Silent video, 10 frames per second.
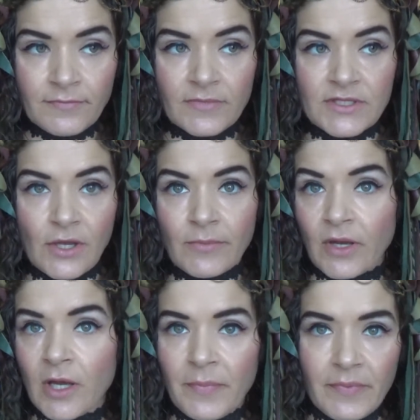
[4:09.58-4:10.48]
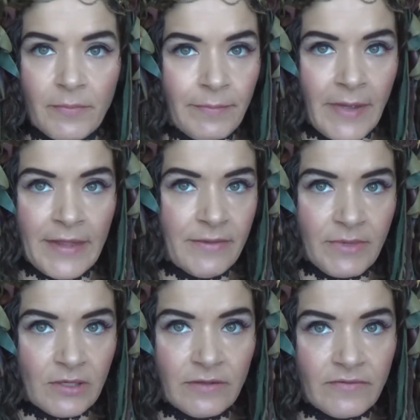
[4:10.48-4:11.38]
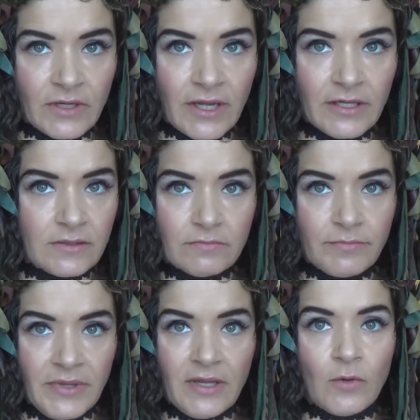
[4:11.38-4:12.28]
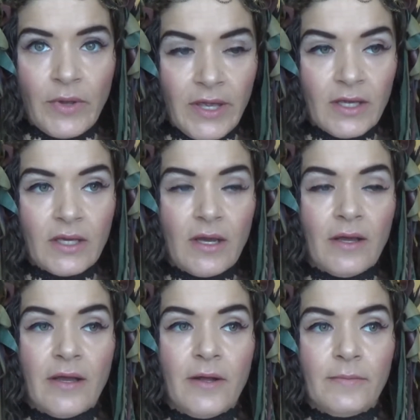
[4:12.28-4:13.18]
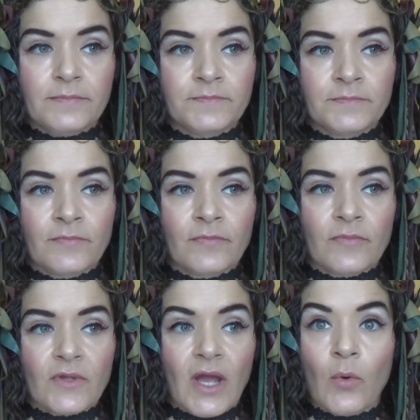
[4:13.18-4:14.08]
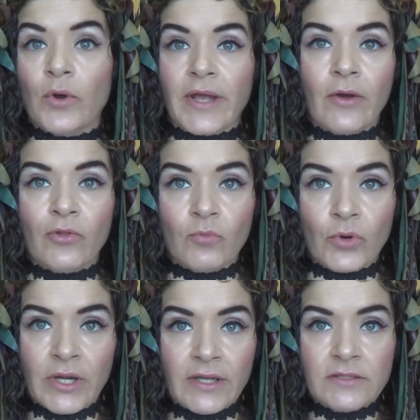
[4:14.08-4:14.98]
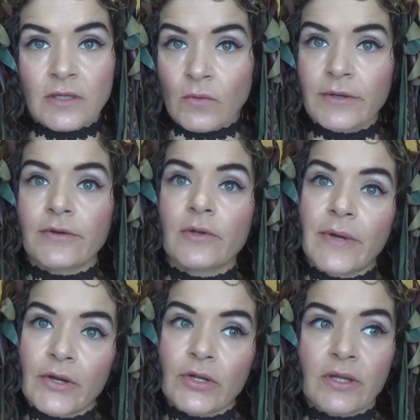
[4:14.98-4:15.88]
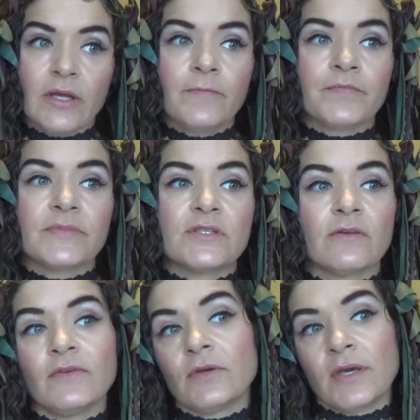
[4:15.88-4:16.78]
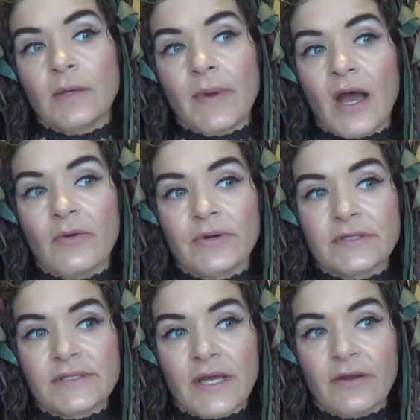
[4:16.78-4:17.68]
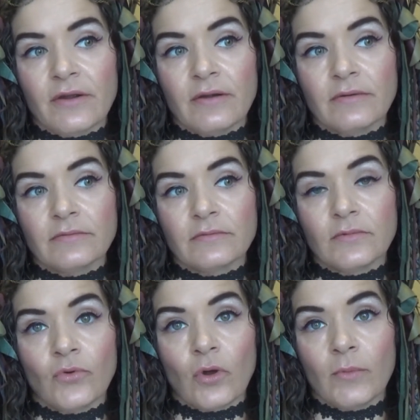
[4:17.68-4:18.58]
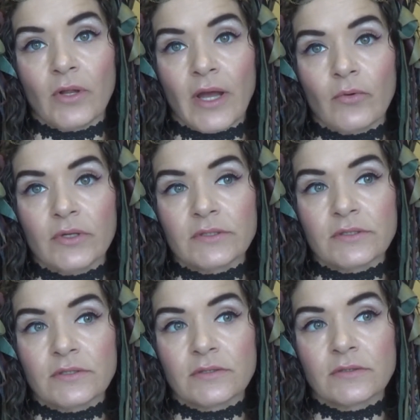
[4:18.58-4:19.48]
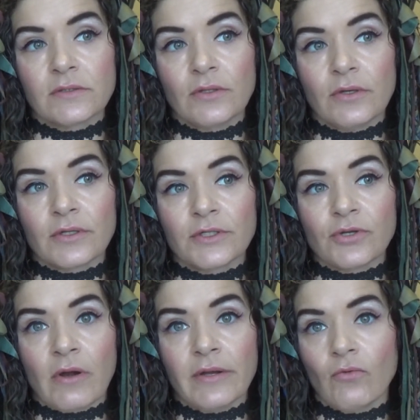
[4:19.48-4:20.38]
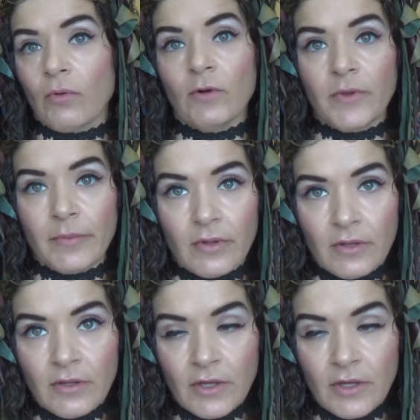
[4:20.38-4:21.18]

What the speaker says: so I'm not up in the middle of the night being awake. I work out in the morning, so I want to go to bed early. So if you keep hours that are normal hours, you're going to draw in normal people.